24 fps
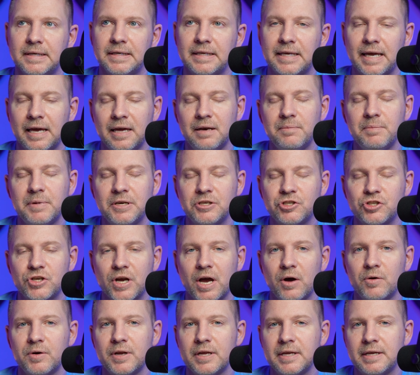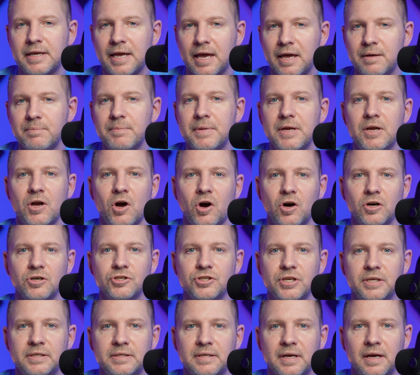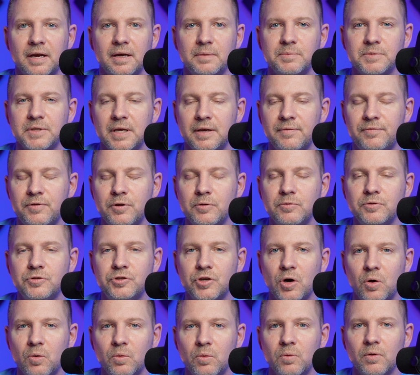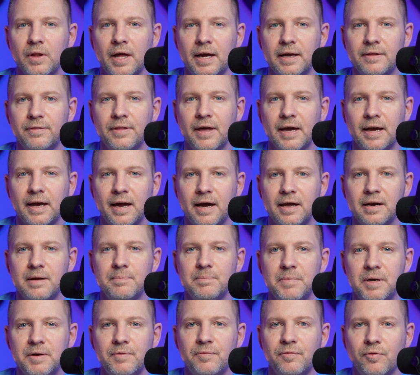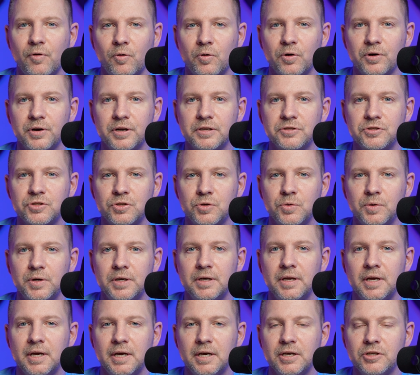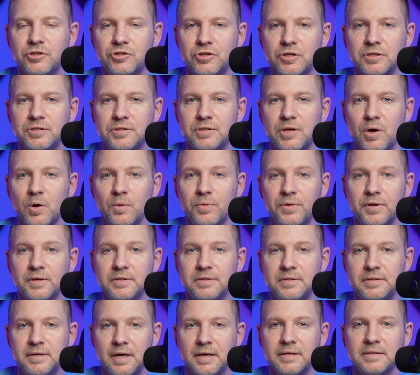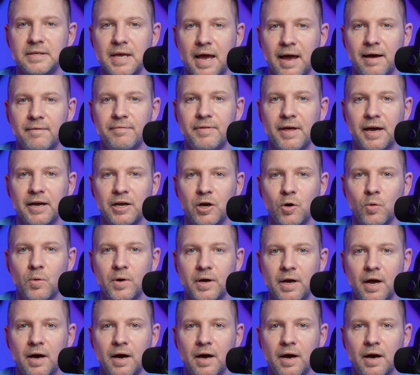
can be shouty, can be harsh at times. If you don't like that kind of mid-forwardness to it, just note this does have that going